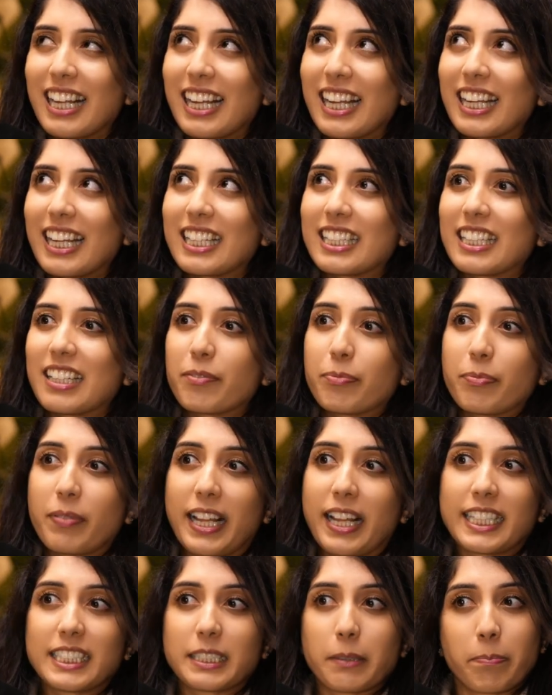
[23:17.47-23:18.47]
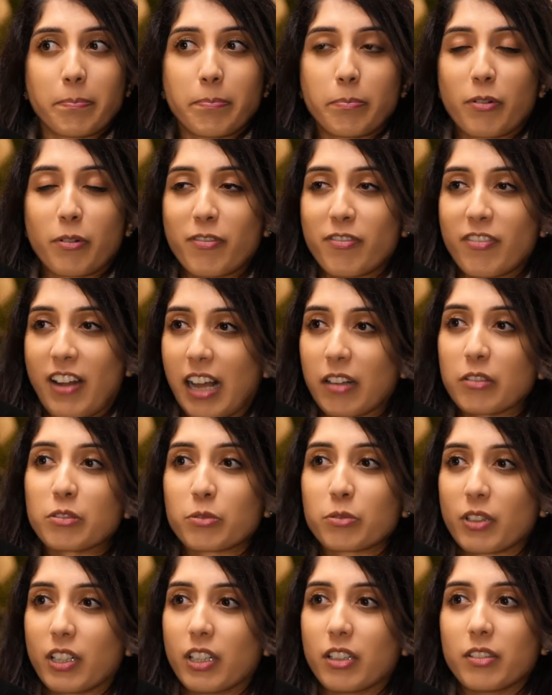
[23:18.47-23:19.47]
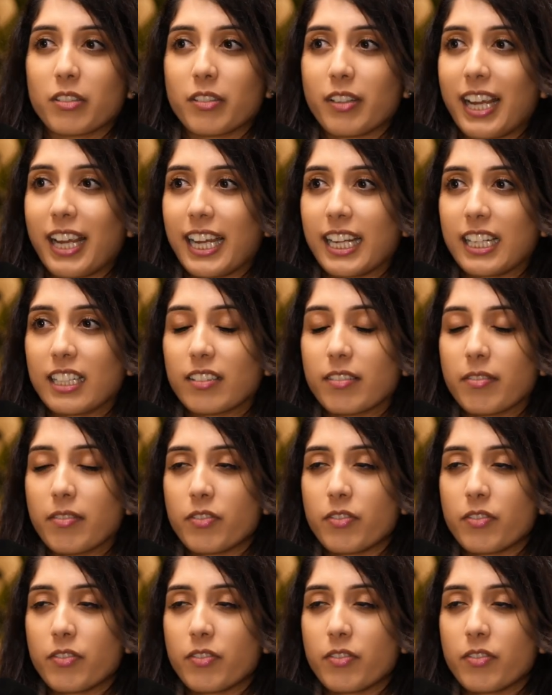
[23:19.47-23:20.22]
it plays a profound role in